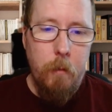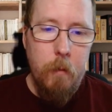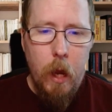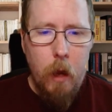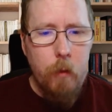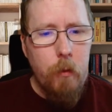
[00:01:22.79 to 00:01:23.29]

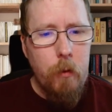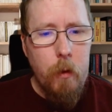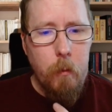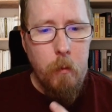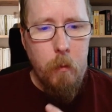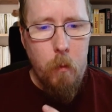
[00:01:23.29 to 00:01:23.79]
I also
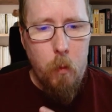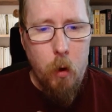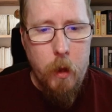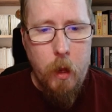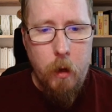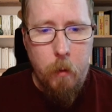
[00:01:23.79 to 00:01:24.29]
am
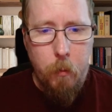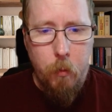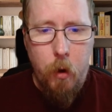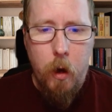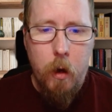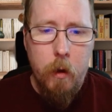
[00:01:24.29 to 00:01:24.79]
working on a
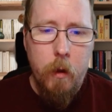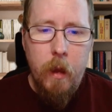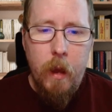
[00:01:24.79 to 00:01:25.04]
blog.